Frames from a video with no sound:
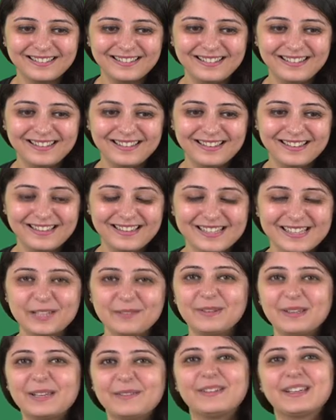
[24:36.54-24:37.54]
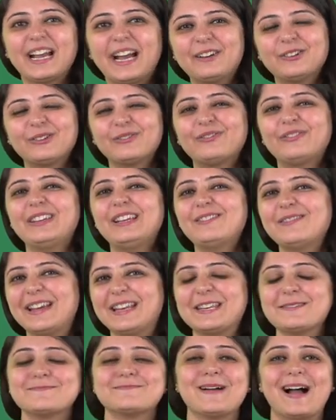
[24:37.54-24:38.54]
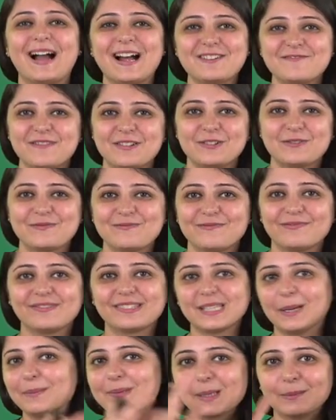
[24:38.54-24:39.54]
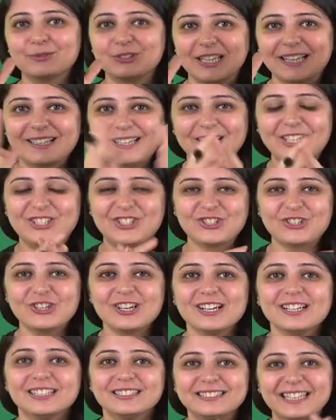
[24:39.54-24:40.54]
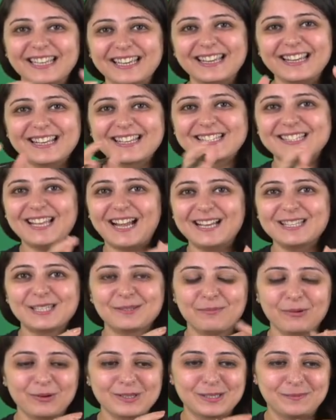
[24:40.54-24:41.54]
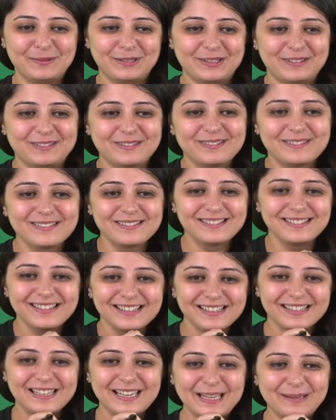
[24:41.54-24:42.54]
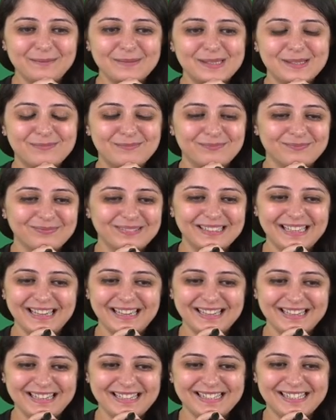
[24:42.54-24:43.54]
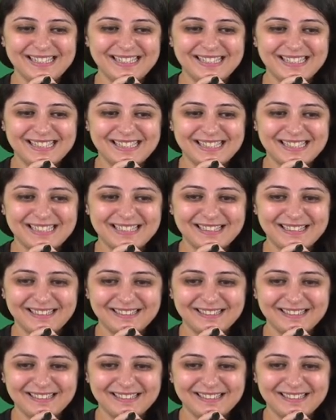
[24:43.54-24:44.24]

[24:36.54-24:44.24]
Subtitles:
Yes, and we kind of feel very bad when some subject teacher takes that sports period. Games, yes.